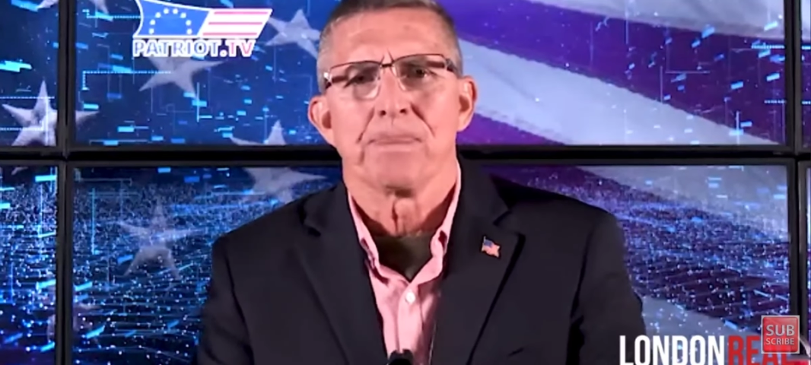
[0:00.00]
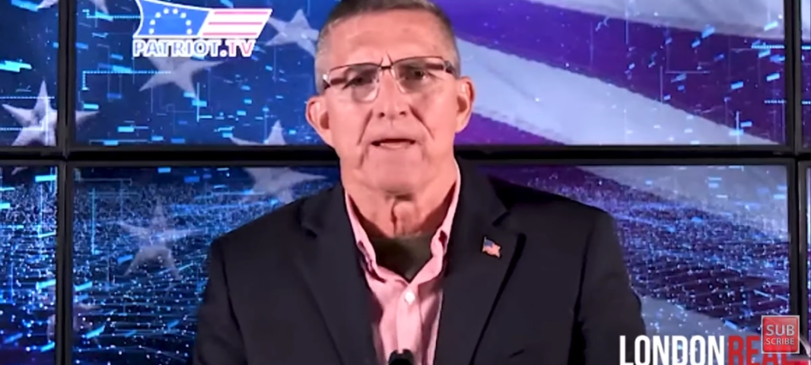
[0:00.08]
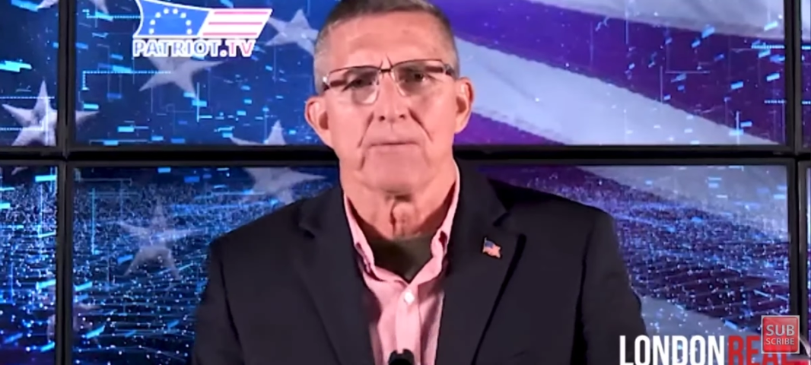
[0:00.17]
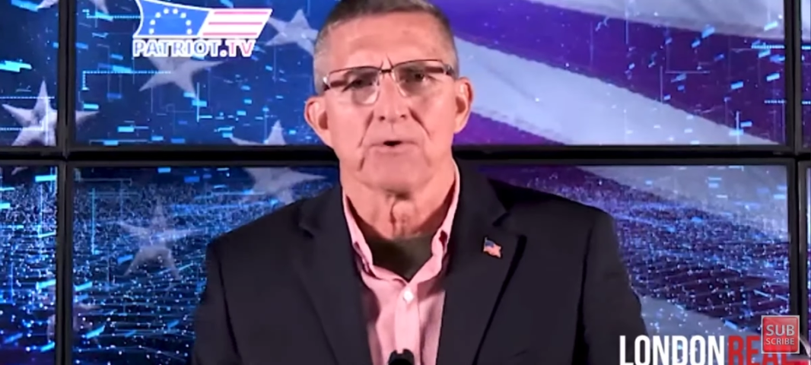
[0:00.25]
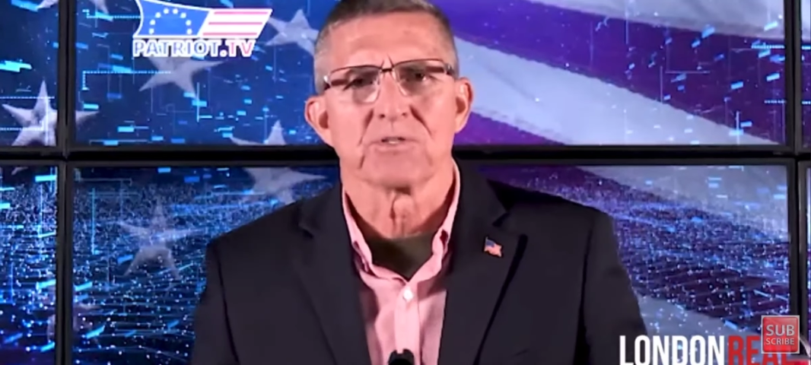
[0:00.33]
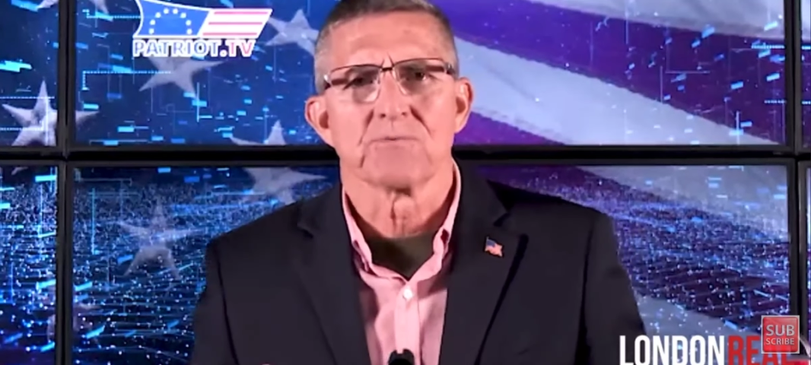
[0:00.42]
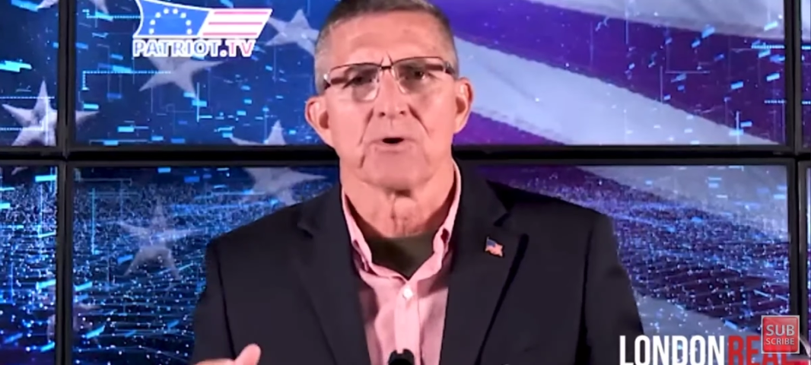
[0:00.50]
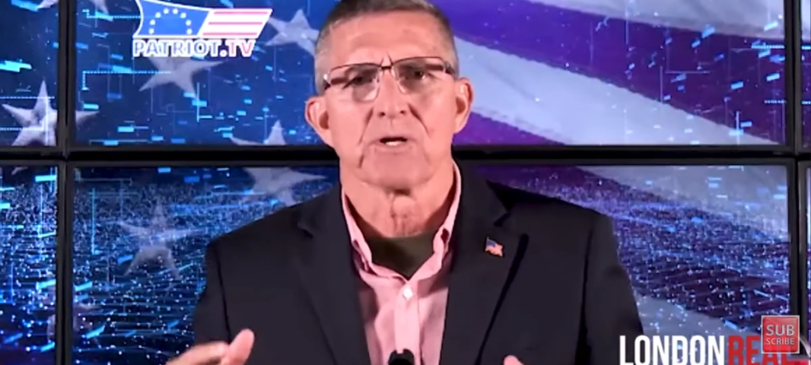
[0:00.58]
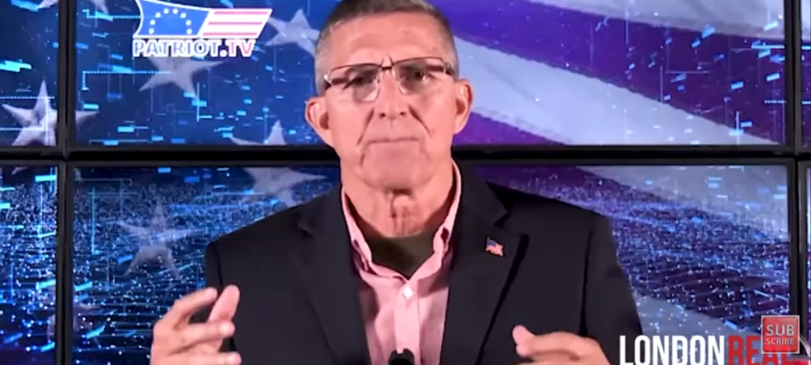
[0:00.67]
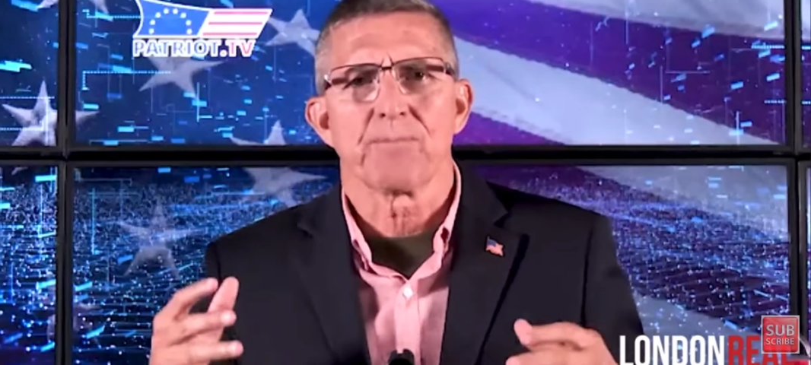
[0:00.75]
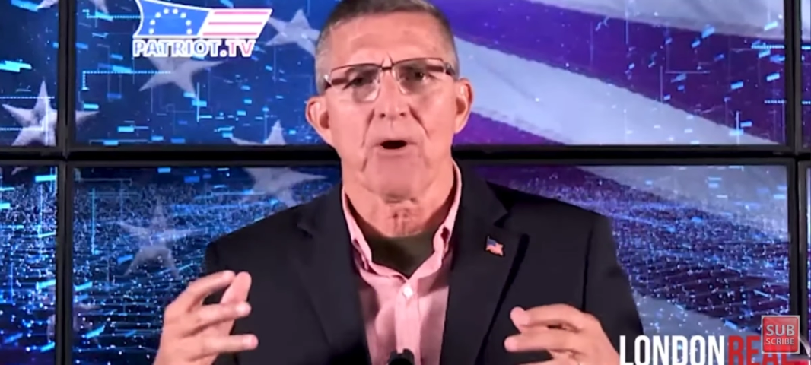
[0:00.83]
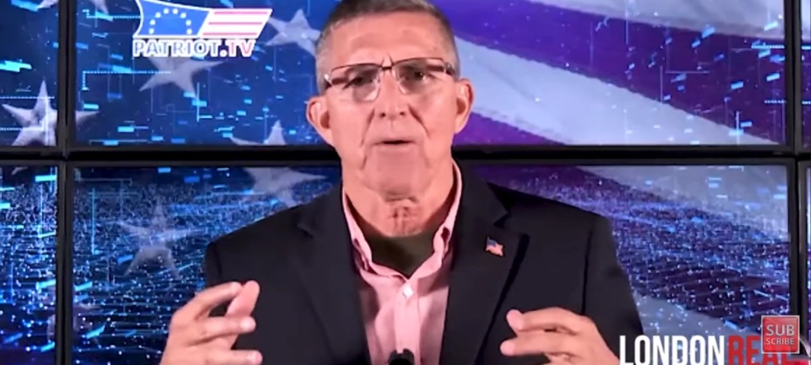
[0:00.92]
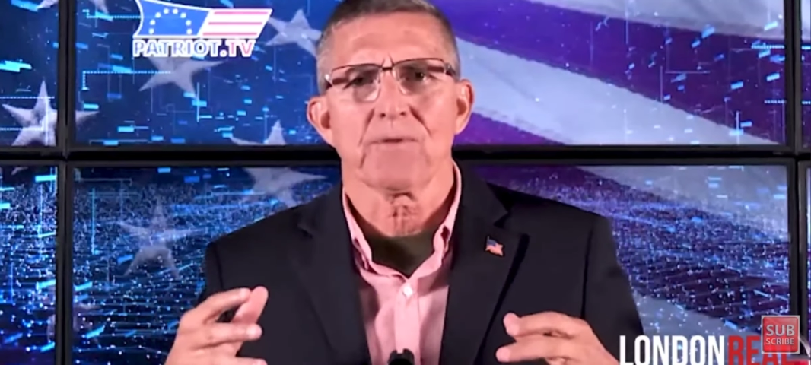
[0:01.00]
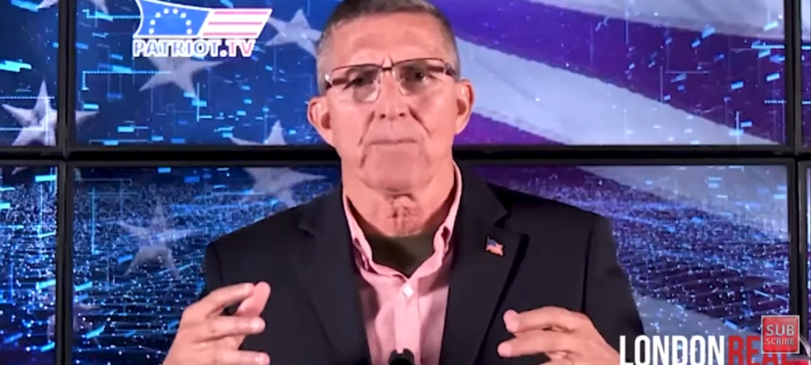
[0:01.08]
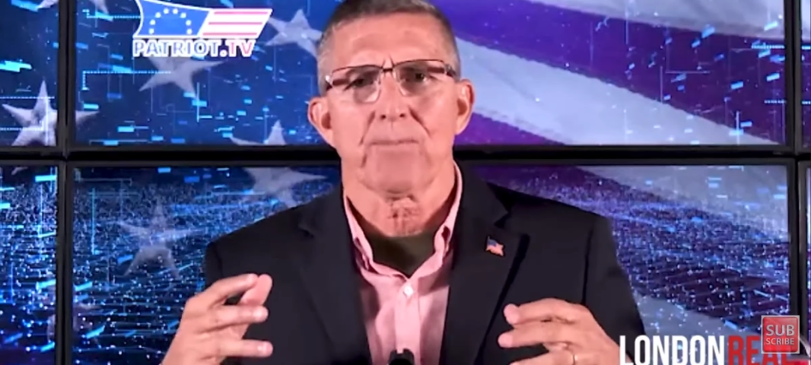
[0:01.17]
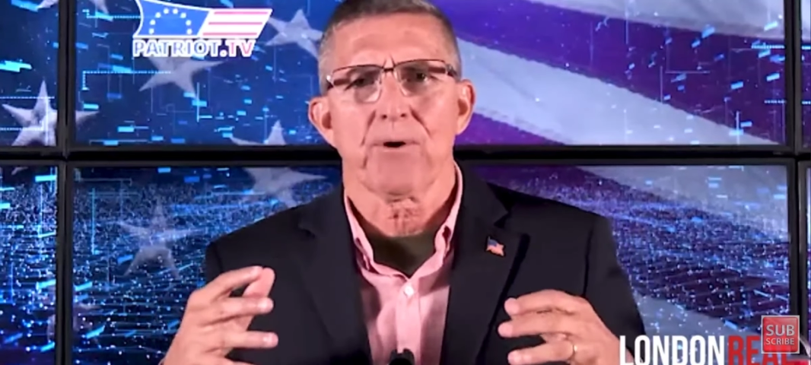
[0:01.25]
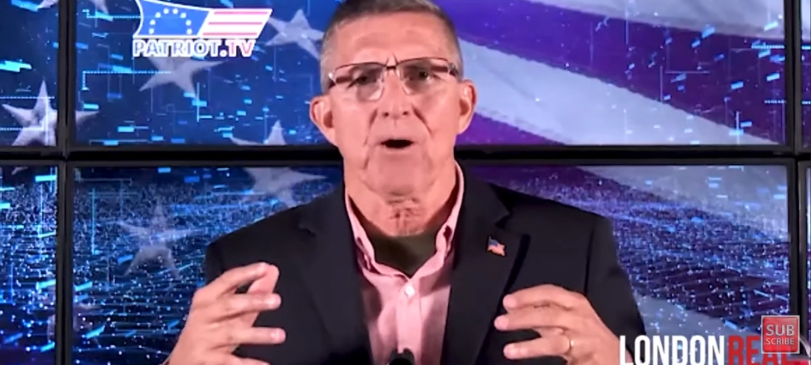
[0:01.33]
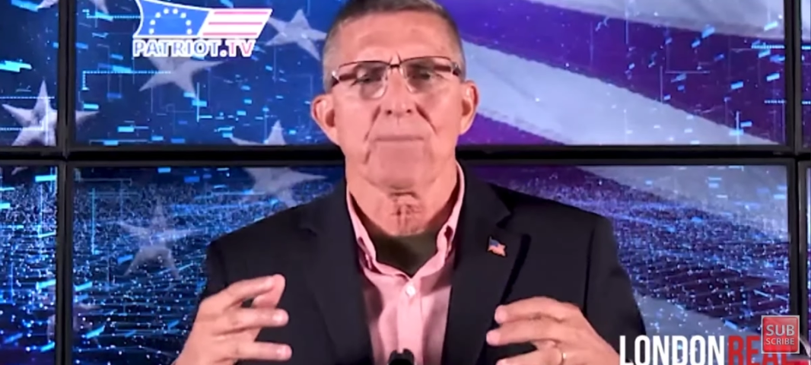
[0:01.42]
it was really
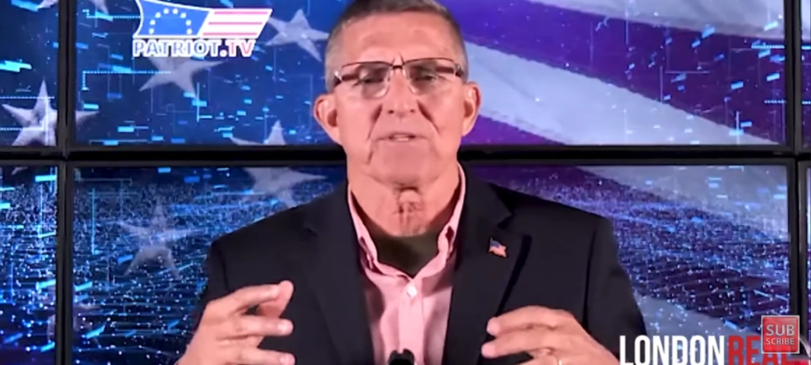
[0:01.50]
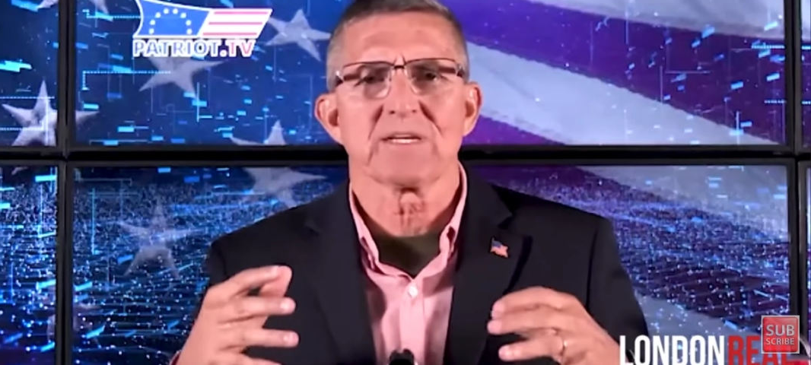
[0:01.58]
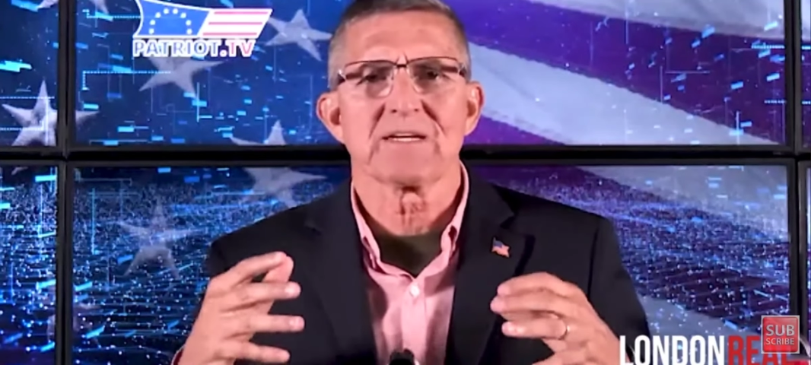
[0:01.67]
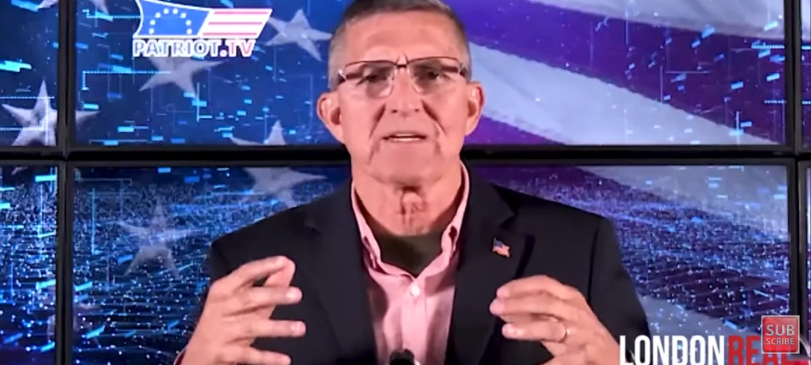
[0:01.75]
purposely